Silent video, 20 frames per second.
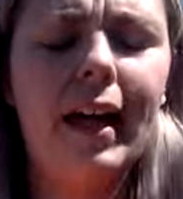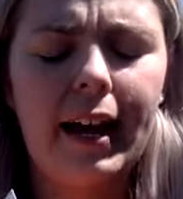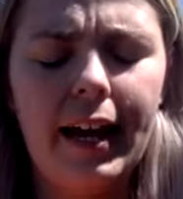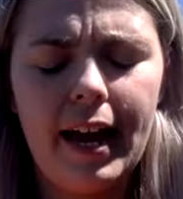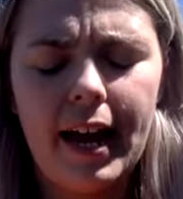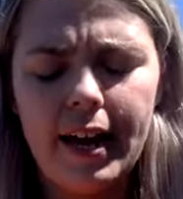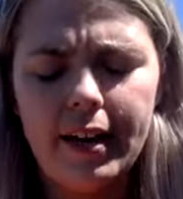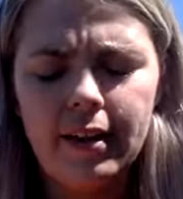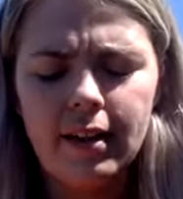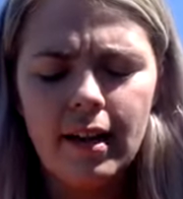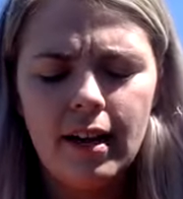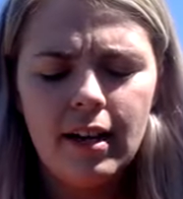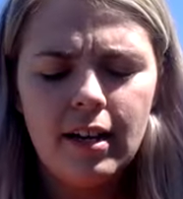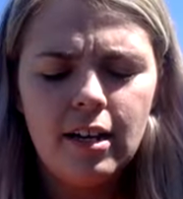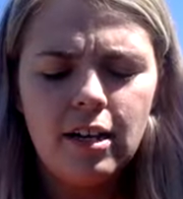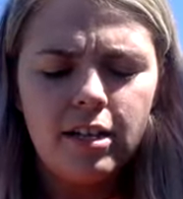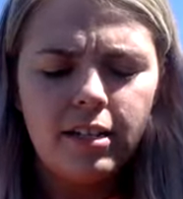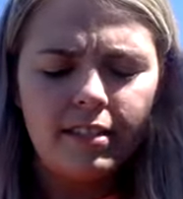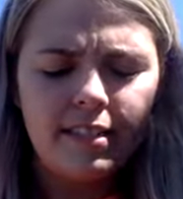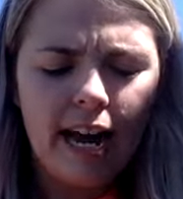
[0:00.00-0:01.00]
Okay.
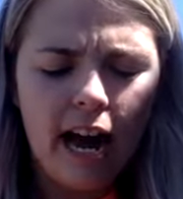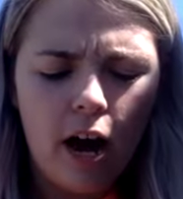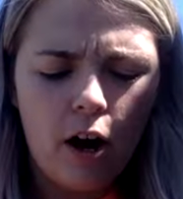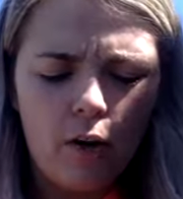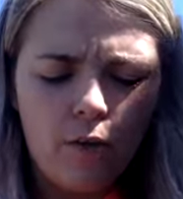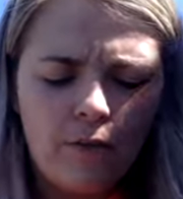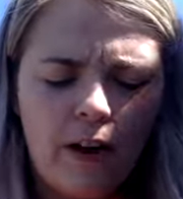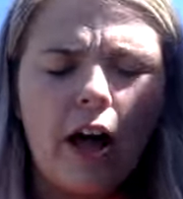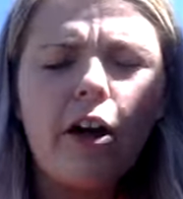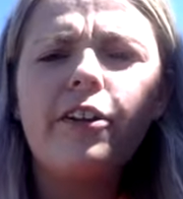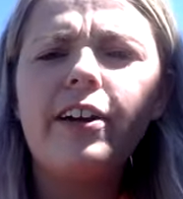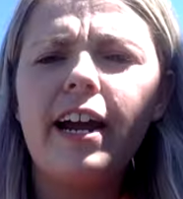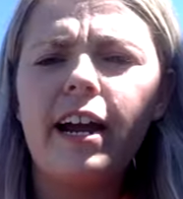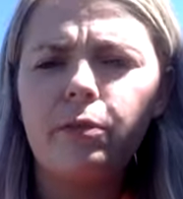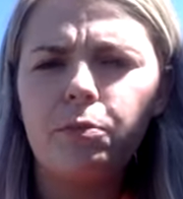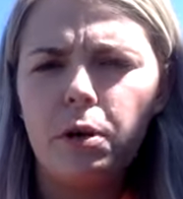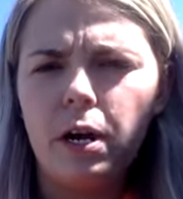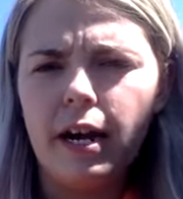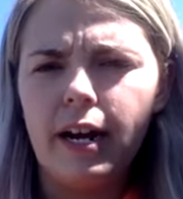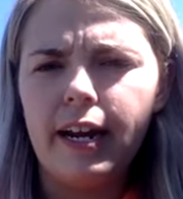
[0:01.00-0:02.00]
Now, Valerie
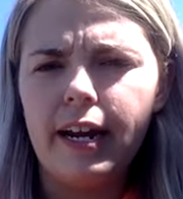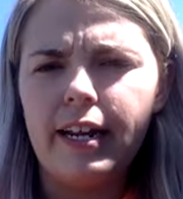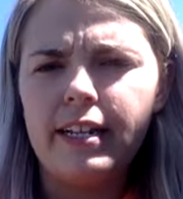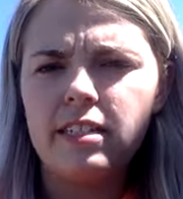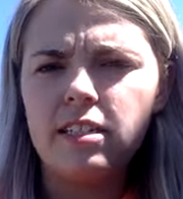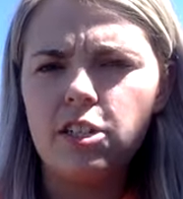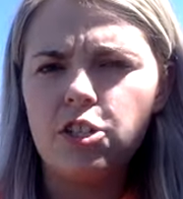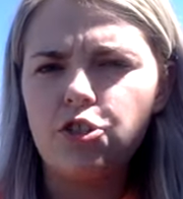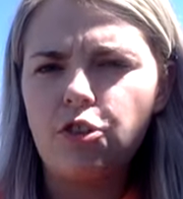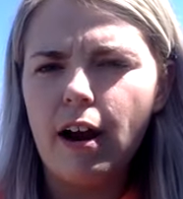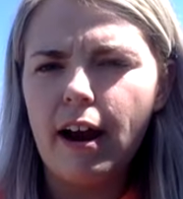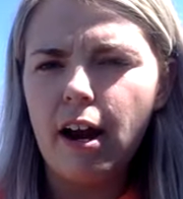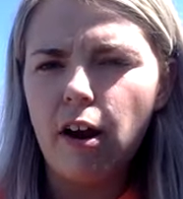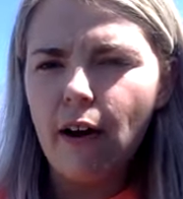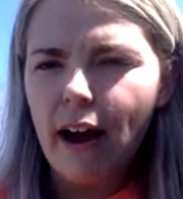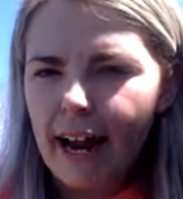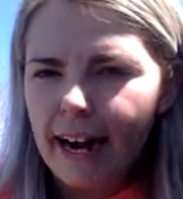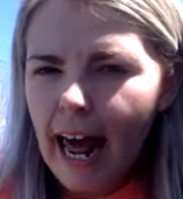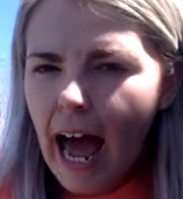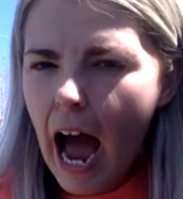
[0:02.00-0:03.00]
had 1, and Zatreo
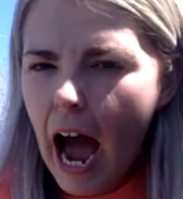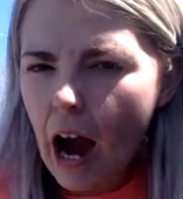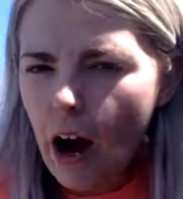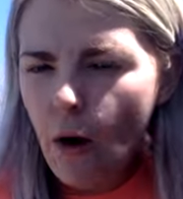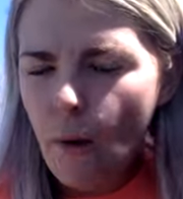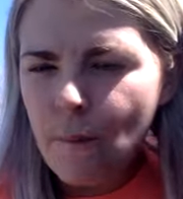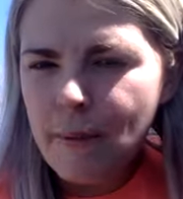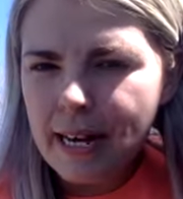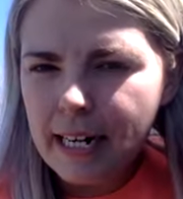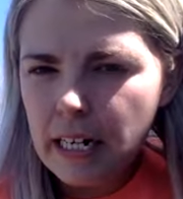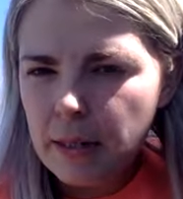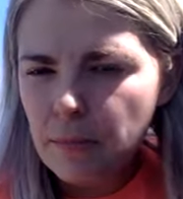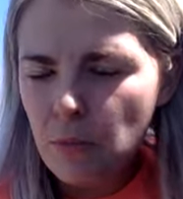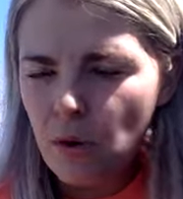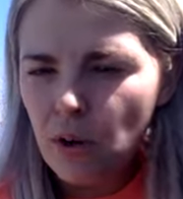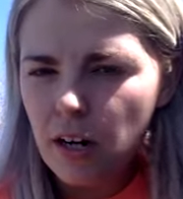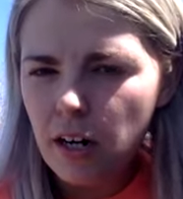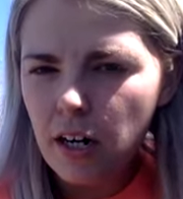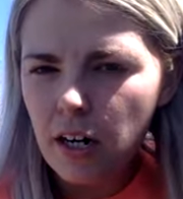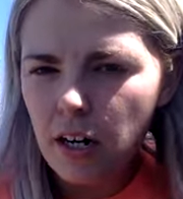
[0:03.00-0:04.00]
had how many
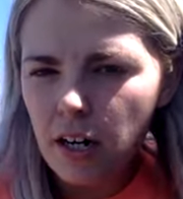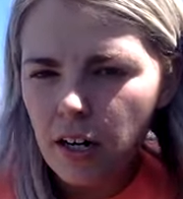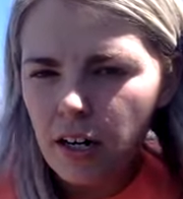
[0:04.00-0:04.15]
more?